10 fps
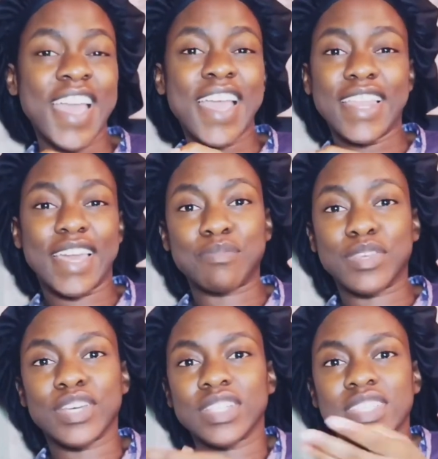Like,
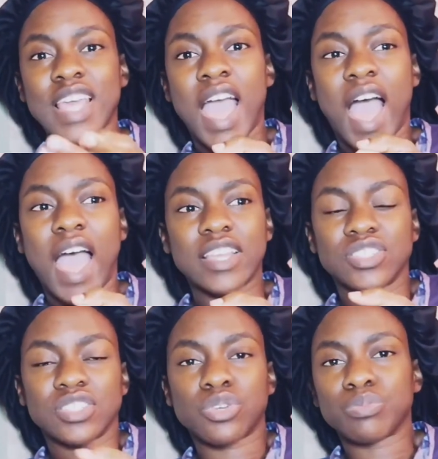because I
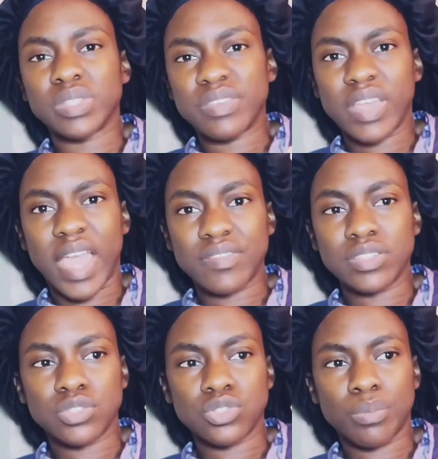just don't believe in
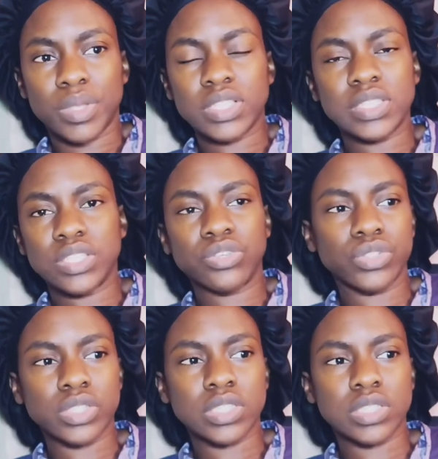having so many
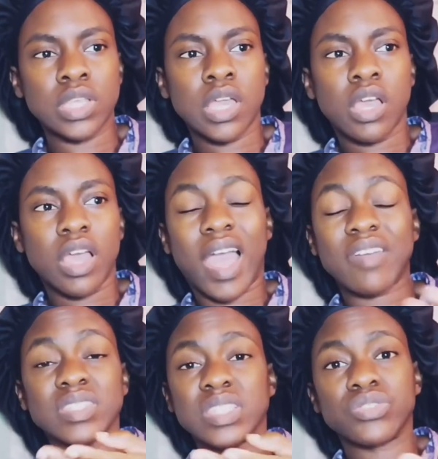secrets,
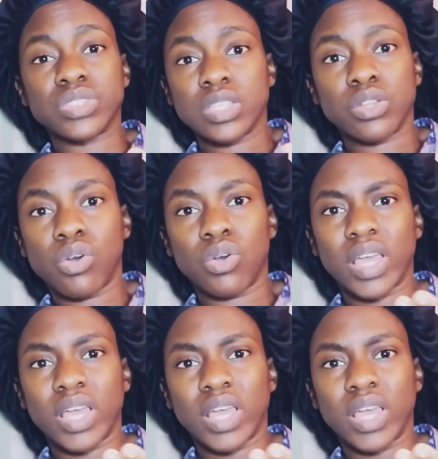at all.